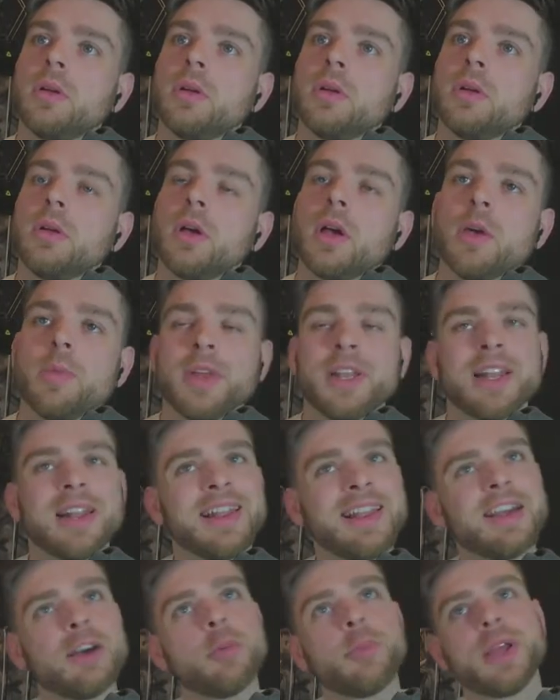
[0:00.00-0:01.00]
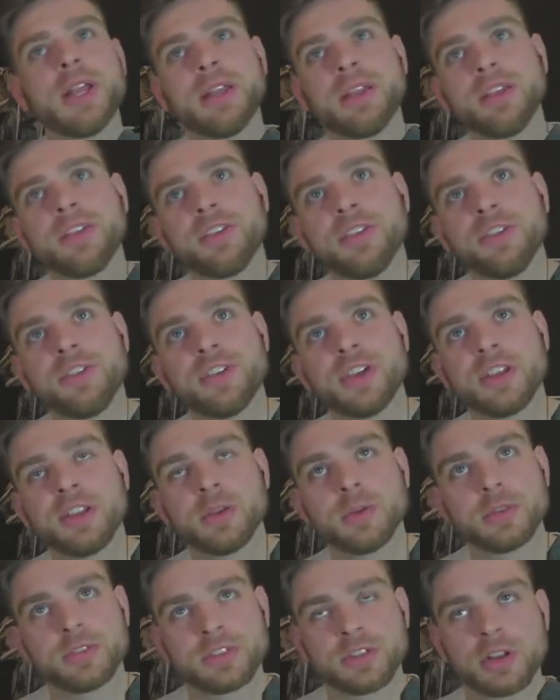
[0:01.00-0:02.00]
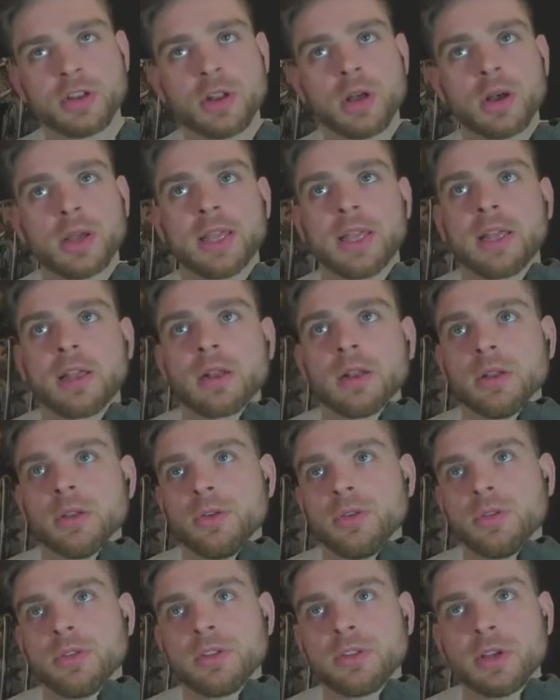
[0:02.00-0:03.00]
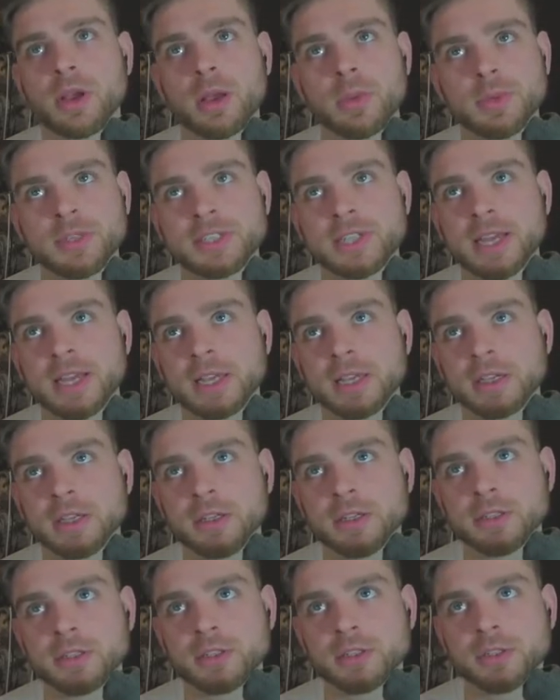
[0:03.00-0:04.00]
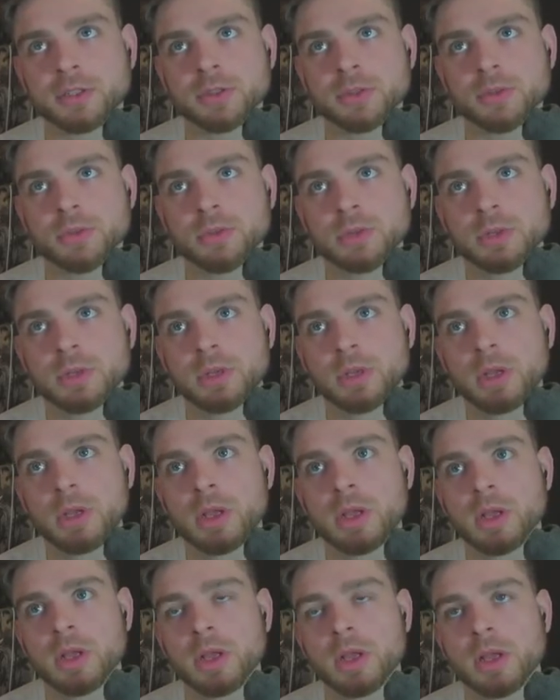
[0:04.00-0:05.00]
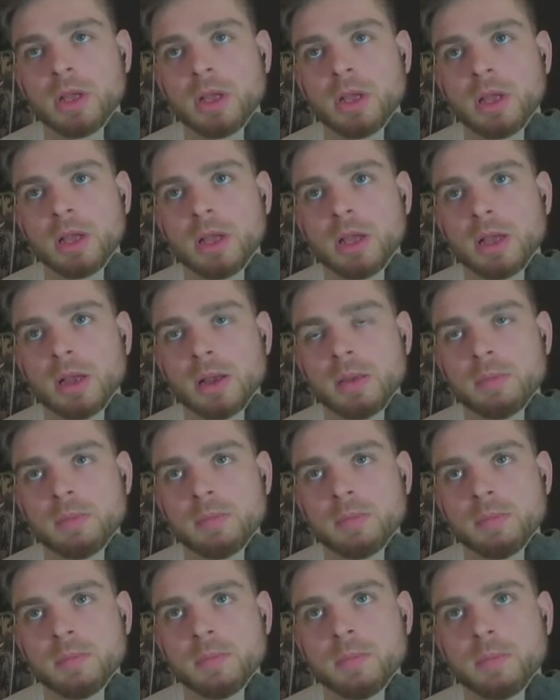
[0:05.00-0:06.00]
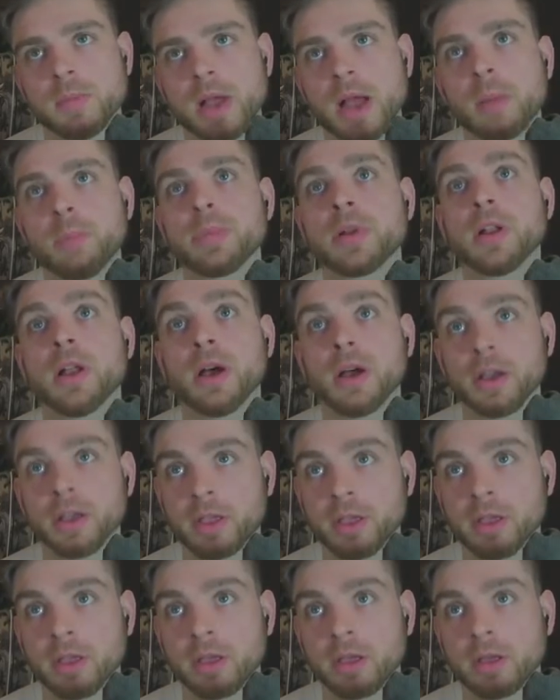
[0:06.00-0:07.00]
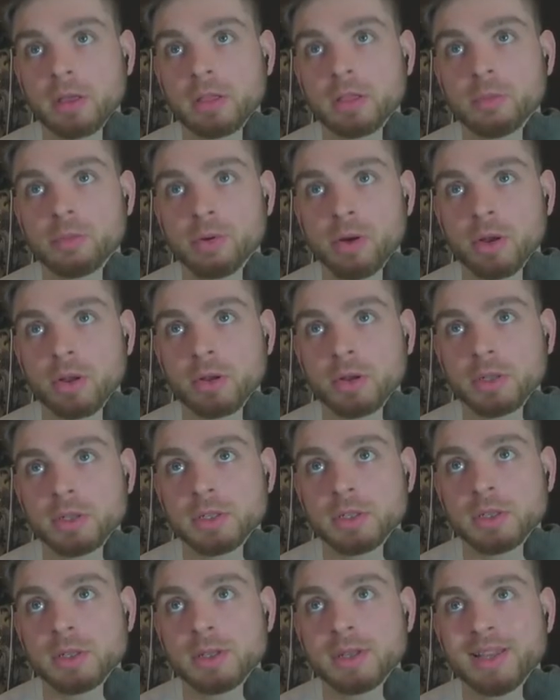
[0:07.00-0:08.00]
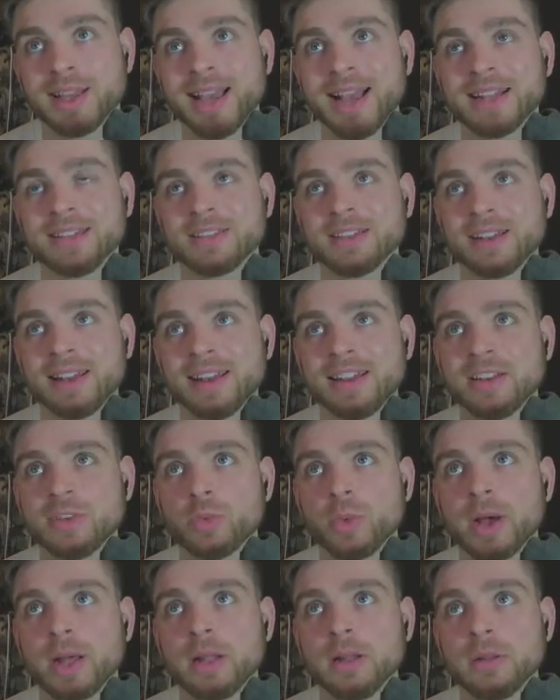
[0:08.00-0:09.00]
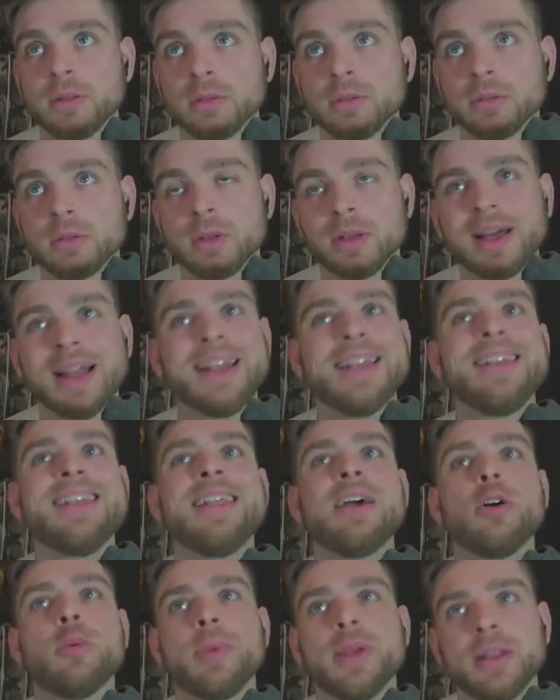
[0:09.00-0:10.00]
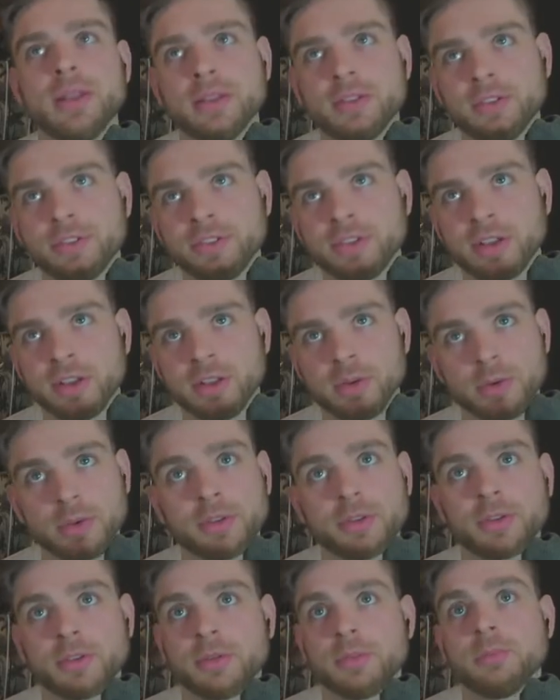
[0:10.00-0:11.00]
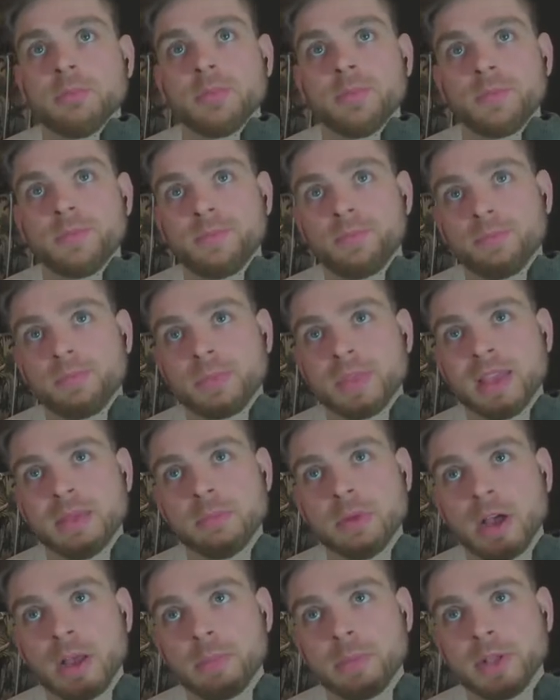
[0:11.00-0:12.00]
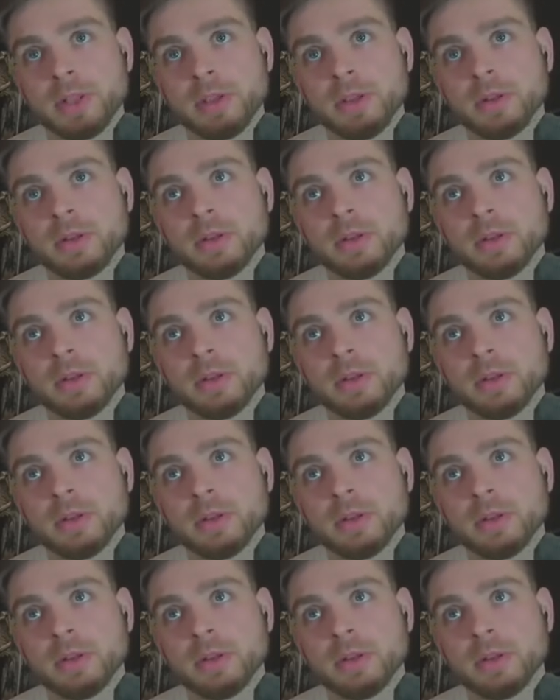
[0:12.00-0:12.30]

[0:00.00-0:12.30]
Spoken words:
I mean, a little bit disingenuous to not include the time it's taking you to apply the product and to let it dwell. A little bit disingenuous, in my opinion.